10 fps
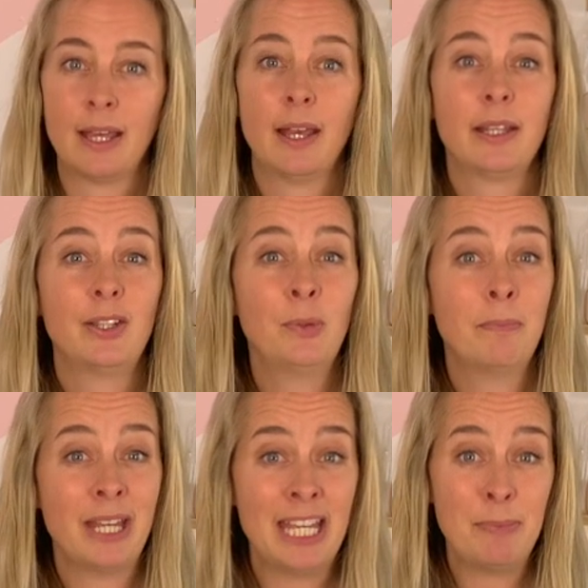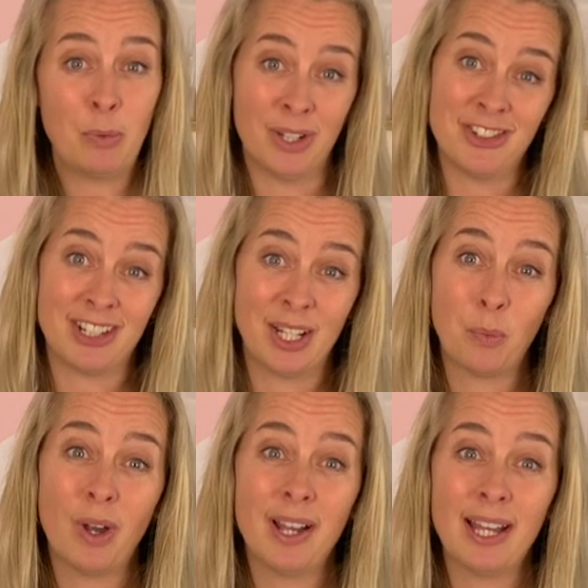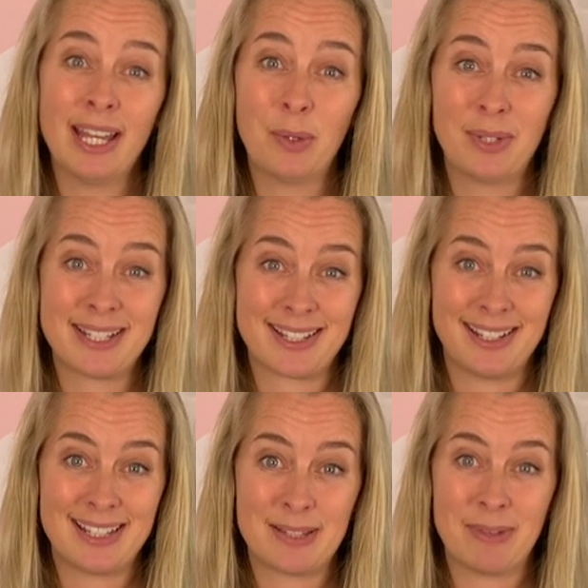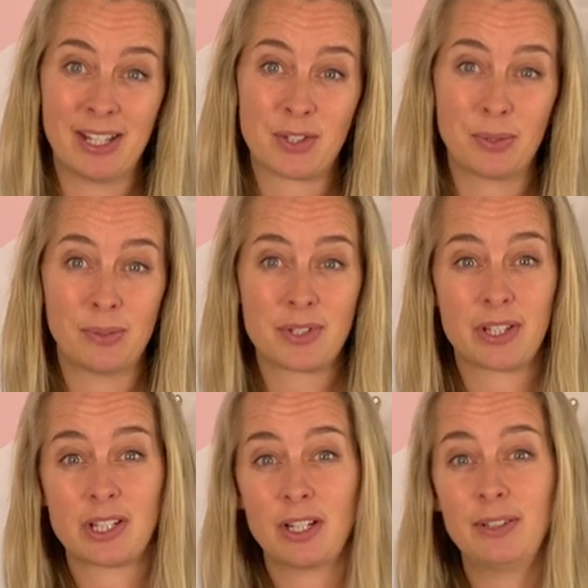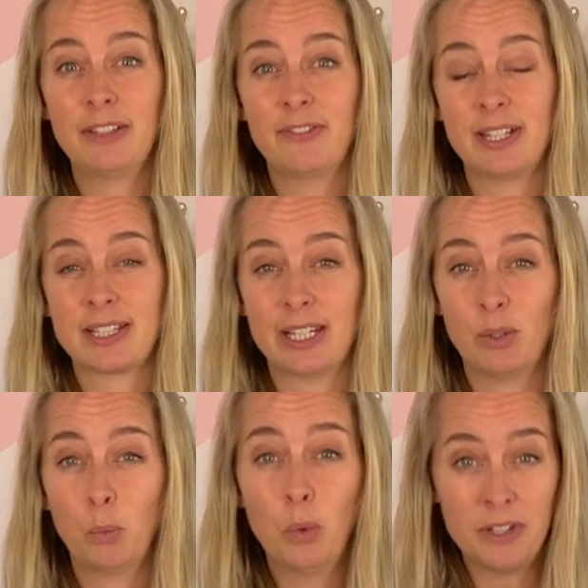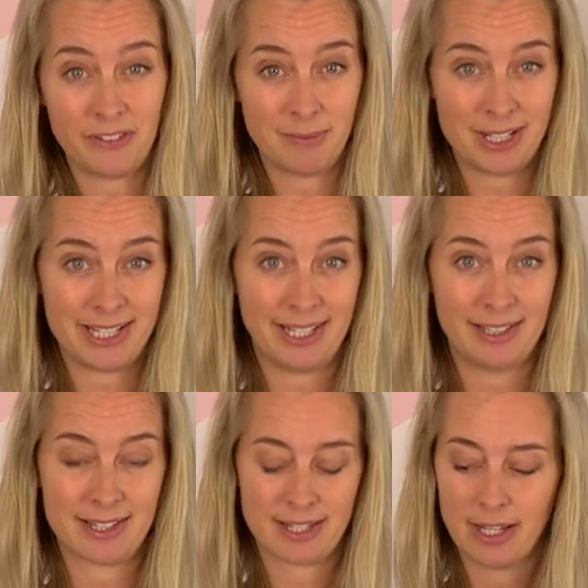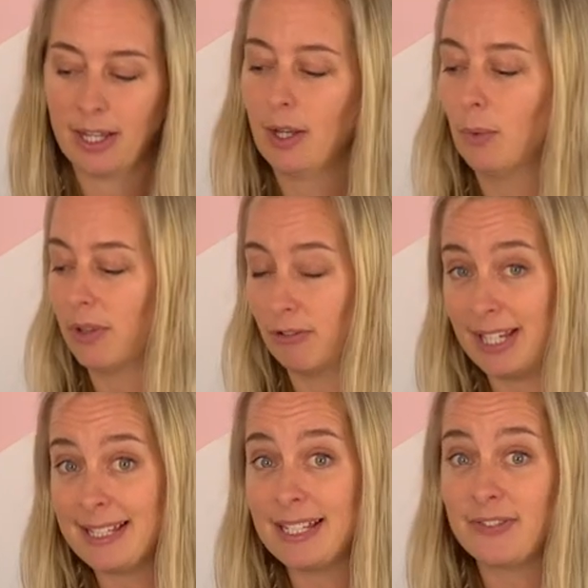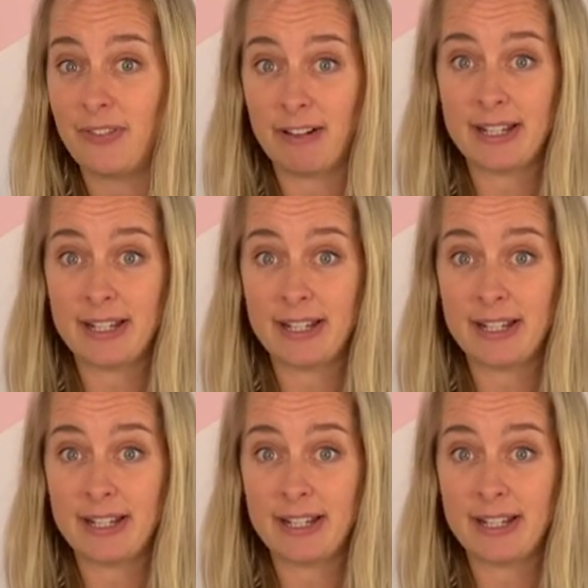You may be wondering why we decided to make tools that only fit in one of the machines. Well, the reason is very